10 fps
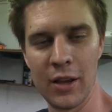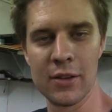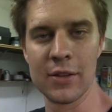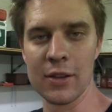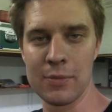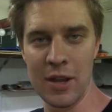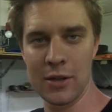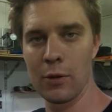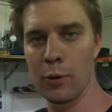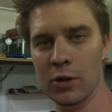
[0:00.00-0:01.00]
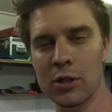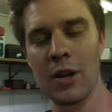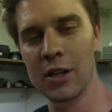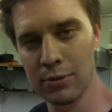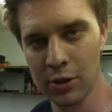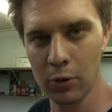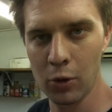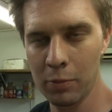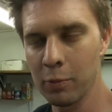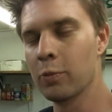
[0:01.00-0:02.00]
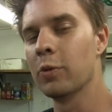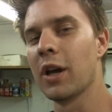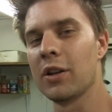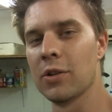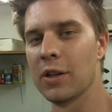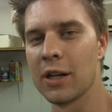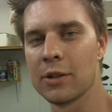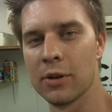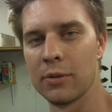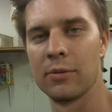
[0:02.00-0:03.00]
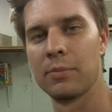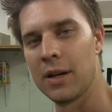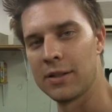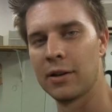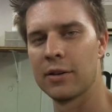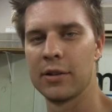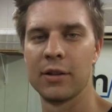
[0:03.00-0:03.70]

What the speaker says: So smash like, smash subscribe, we'll catch you on the next one. Peace guys.